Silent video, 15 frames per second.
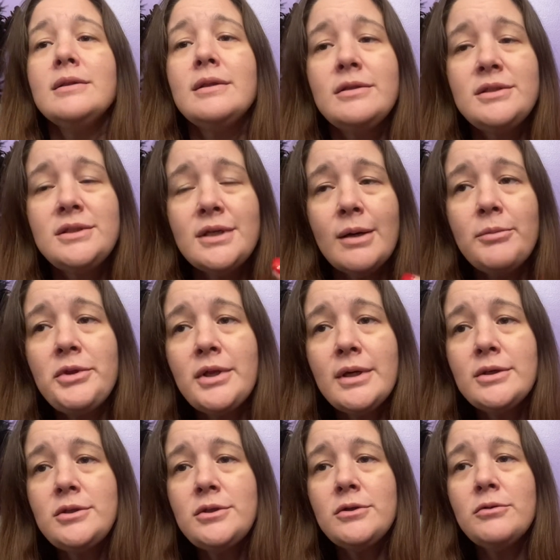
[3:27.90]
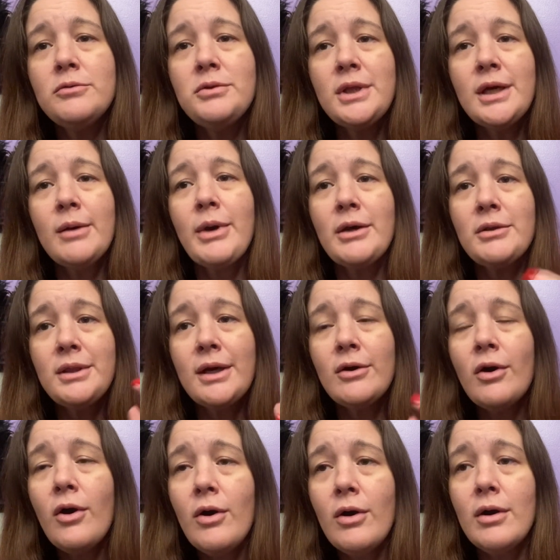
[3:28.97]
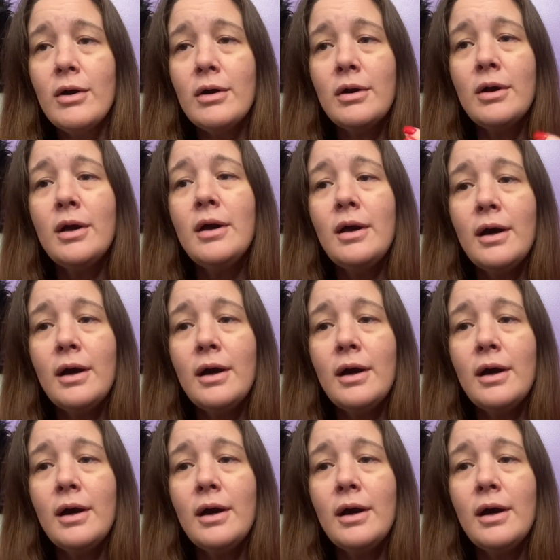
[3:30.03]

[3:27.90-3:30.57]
something to think about. There are